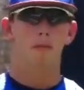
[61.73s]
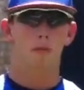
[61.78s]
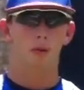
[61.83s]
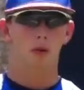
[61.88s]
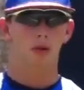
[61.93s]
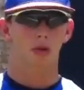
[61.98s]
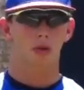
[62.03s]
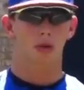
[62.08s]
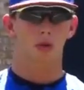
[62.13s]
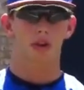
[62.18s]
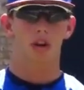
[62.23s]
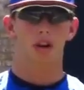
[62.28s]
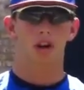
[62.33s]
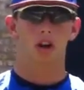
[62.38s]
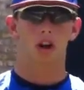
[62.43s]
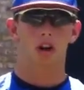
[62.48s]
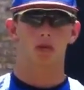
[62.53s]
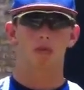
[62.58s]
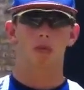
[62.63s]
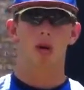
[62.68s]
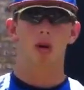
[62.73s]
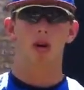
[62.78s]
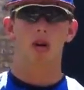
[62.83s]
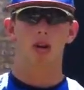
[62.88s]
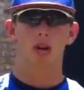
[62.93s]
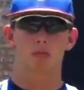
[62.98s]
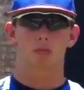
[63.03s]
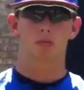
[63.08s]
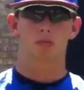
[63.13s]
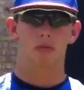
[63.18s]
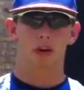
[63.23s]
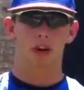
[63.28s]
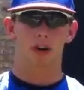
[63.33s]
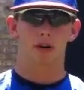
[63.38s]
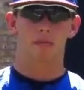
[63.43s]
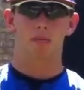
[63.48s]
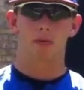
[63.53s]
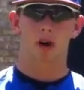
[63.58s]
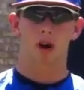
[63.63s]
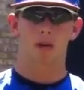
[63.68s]
Before throwing a curveball, it is
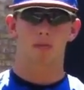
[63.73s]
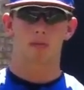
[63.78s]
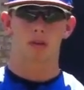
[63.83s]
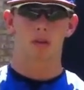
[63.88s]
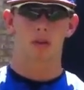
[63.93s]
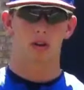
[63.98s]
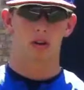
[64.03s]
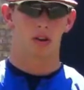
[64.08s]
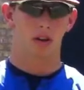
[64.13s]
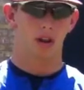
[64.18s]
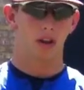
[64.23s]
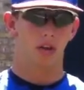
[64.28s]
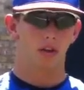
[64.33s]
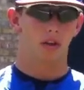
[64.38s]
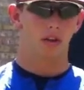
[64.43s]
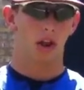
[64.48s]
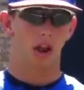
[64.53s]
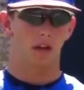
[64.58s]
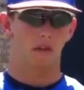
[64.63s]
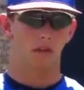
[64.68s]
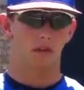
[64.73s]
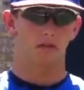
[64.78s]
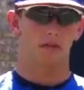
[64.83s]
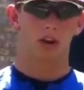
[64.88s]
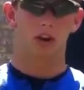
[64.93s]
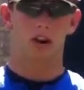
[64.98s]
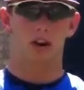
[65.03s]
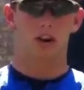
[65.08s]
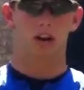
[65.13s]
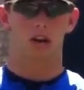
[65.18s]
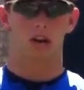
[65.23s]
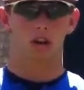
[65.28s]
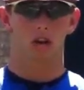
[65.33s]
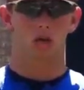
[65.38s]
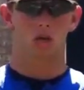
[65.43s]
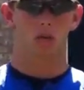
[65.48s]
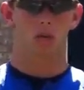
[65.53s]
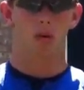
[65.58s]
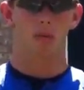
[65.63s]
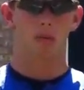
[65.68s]
very proper you have a very
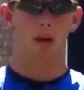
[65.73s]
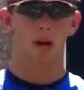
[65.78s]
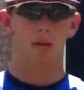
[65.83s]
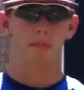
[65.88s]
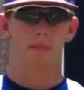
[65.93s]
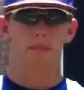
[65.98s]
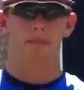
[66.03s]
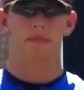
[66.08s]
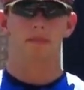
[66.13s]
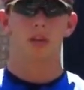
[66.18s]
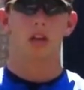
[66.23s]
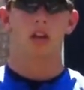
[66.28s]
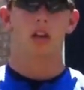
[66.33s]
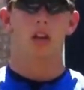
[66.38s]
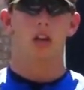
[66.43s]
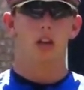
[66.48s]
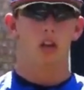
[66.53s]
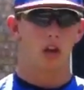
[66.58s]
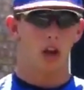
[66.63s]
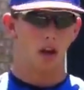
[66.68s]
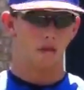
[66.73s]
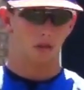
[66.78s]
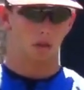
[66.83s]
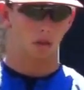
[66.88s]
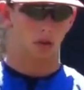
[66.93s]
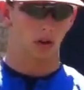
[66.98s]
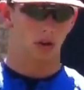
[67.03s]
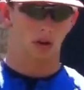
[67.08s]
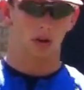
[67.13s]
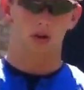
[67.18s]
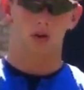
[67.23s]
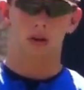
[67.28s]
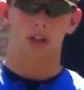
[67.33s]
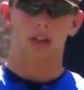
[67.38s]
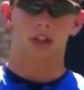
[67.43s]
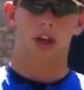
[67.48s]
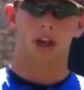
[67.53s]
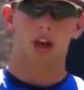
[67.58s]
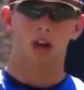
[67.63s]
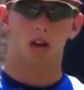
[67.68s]
good warm-up. You have to want to
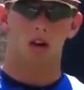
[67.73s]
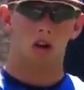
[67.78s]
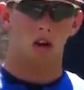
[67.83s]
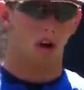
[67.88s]
stretch out